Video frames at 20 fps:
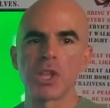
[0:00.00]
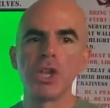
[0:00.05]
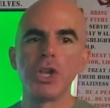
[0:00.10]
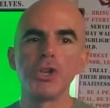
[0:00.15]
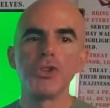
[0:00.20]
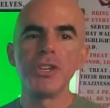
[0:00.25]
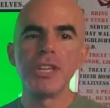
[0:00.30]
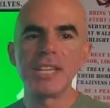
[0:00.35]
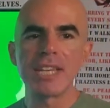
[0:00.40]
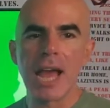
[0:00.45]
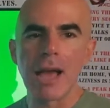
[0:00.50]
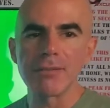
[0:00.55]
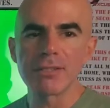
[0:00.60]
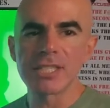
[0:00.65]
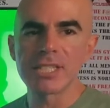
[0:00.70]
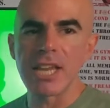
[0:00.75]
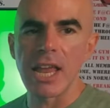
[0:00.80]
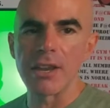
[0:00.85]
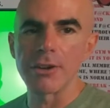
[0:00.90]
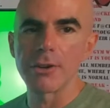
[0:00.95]
You need to have
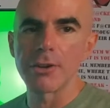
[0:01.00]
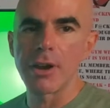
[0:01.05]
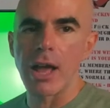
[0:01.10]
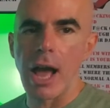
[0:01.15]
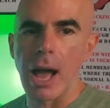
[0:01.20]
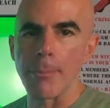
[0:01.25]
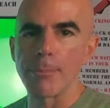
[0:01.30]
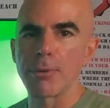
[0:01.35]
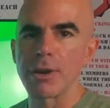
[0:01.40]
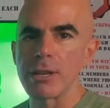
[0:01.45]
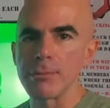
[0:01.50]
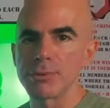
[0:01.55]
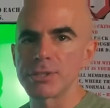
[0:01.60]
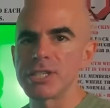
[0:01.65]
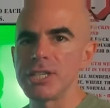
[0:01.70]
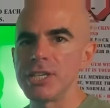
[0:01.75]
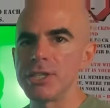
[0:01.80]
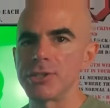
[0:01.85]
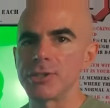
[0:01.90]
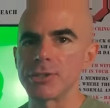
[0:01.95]
standard operating
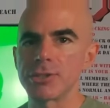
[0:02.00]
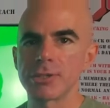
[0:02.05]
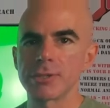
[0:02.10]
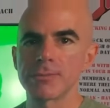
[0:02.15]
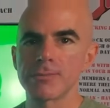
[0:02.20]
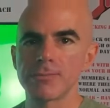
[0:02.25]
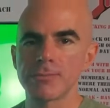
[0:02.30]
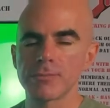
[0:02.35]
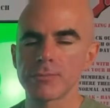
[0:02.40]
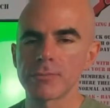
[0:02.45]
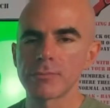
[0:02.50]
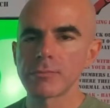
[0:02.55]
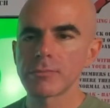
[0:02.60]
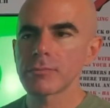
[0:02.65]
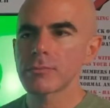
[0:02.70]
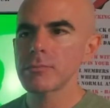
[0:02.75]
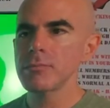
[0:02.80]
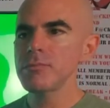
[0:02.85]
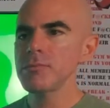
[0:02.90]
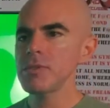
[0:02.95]
procedures.
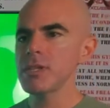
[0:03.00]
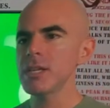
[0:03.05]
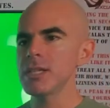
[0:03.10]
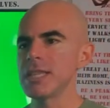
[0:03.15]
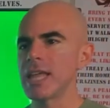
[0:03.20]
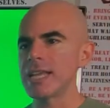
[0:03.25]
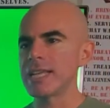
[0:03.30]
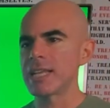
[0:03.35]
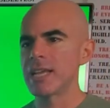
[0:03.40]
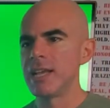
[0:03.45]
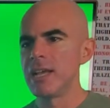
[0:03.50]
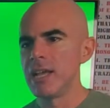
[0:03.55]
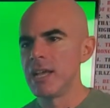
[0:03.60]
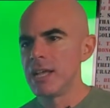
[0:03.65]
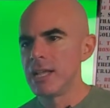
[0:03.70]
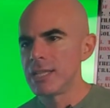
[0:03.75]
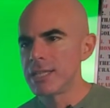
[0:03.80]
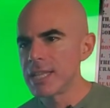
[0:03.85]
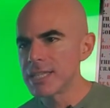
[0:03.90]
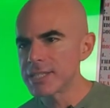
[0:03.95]
Like
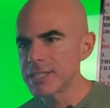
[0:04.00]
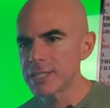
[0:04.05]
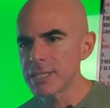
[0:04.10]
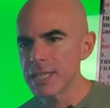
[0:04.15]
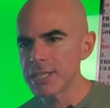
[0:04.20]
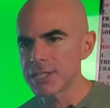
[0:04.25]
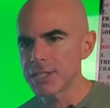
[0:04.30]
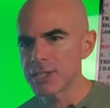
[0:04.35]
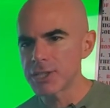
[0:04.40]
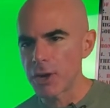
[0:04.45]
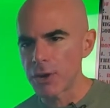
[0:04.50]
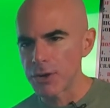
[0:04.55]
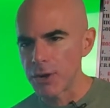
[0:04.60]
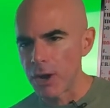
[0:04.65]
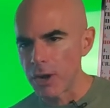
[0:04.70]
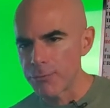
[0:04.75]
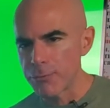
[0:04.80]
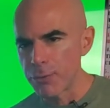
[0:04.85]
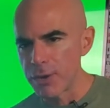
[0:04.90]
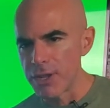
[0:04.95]
let's let's start
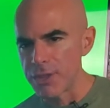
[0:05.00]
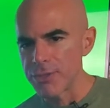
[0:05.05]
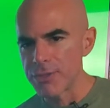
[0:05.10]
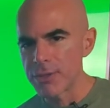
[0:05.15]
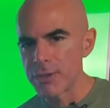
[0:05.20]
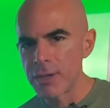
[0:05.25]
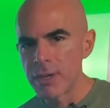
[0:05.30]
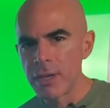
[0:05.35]
off with